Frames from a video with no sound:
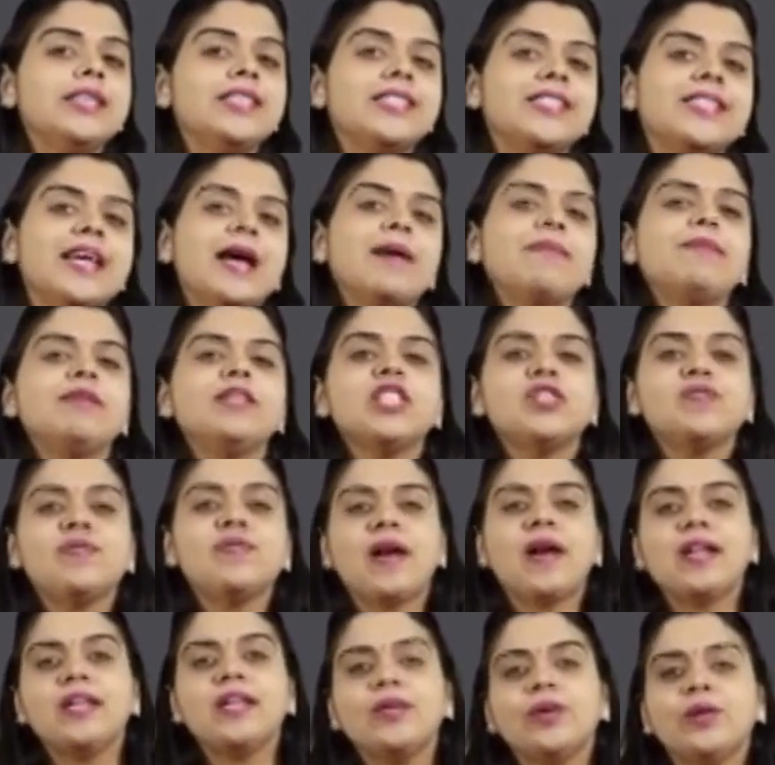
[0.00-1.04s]
establish
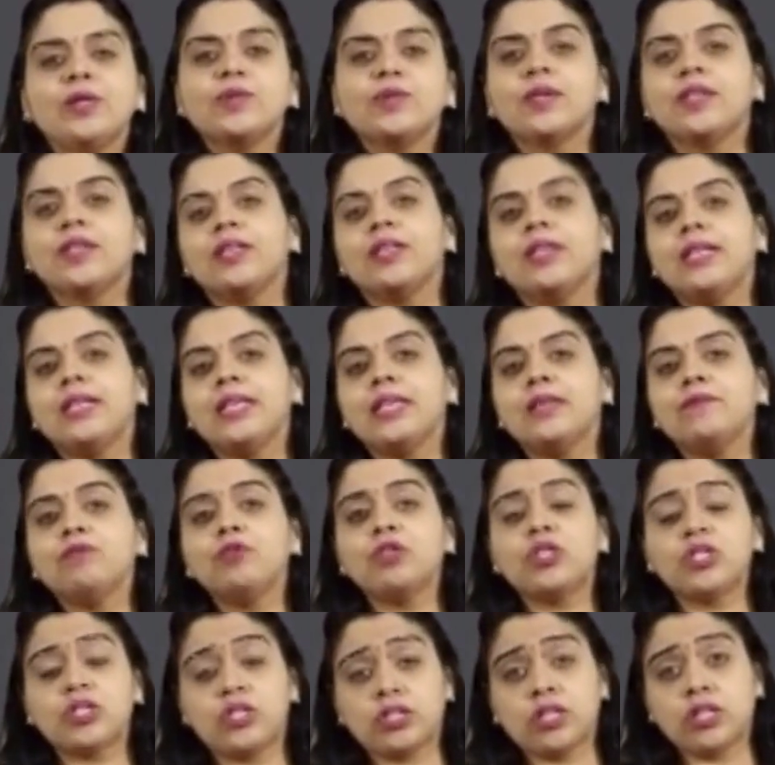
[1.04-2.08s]
values what the team
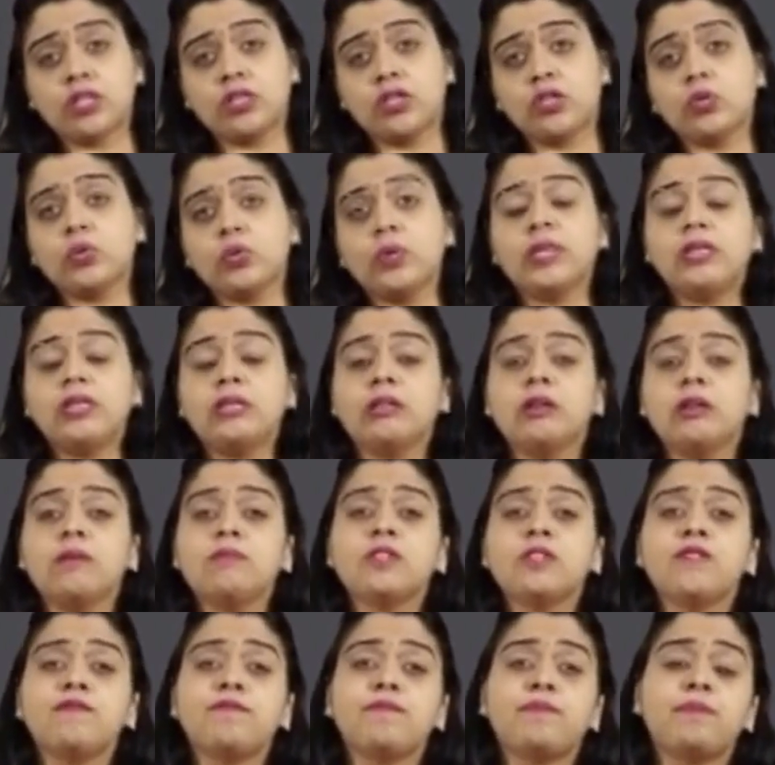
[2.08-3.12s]
would stick to in
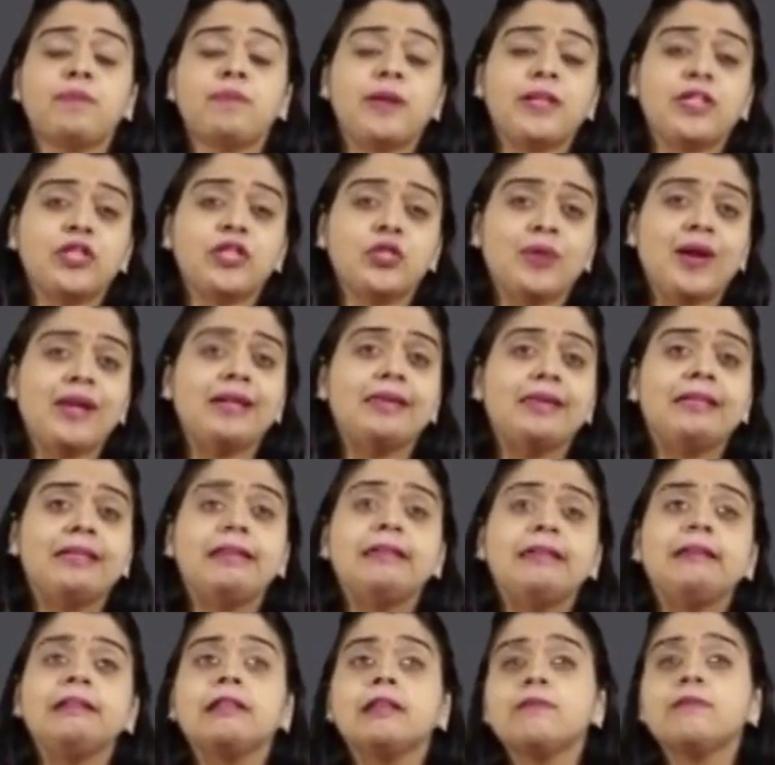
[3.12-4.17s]
terms of
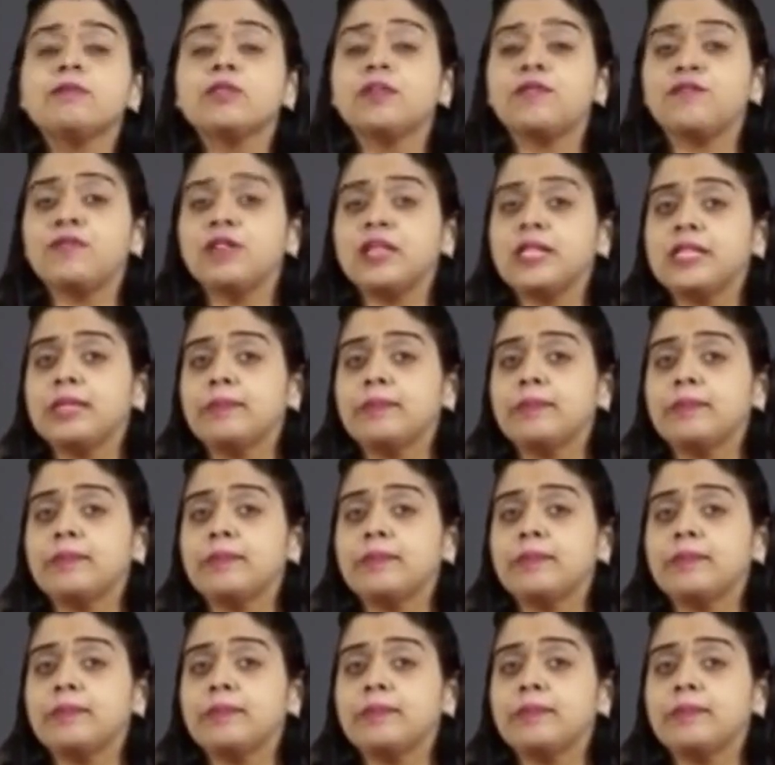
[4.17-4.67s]
punctuality, in terms of